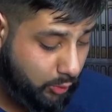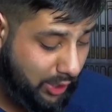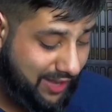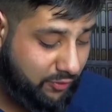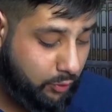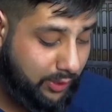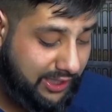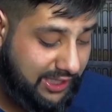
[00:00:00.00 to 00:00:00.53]

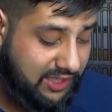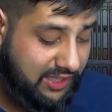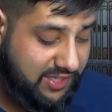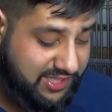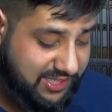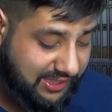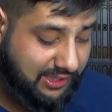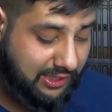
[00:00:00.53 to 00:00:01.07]
Whatever we leave
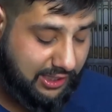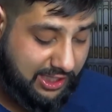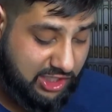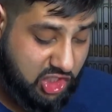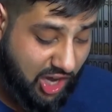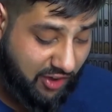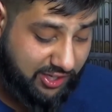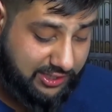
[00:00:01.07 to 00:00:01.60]
is sadaqah, it's
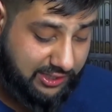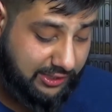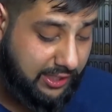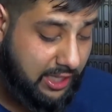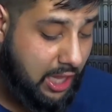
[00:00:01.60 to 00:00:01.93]
charity.